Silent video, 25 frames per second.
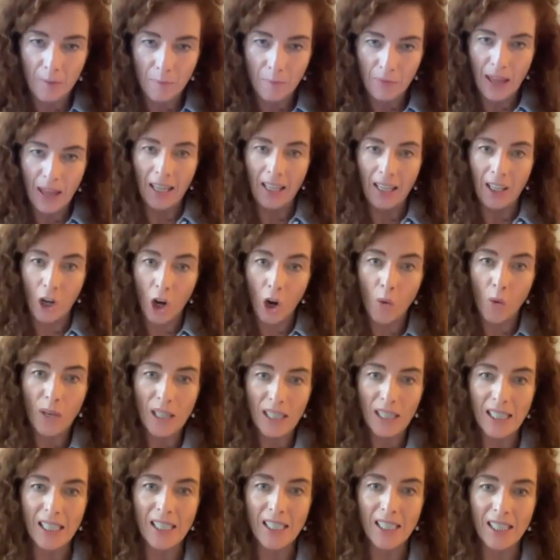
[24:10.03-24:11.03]
that
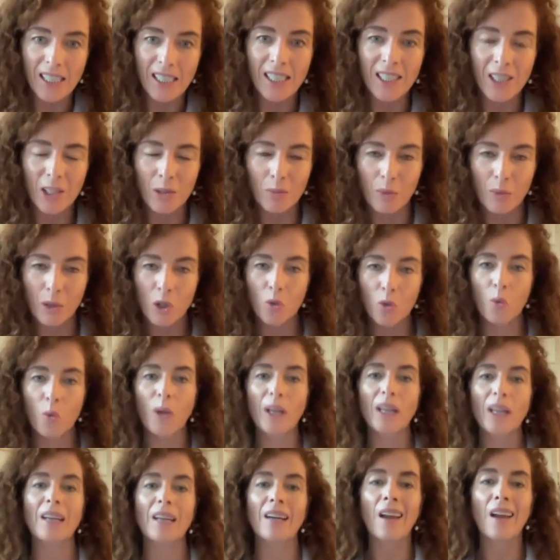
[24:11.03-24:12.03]
coexistence
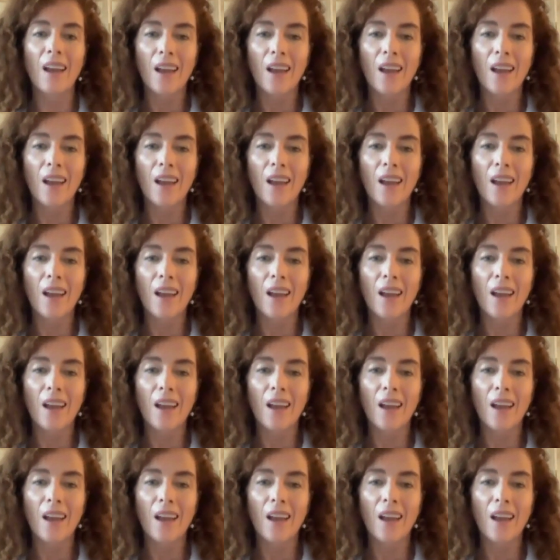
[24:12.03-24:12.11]
between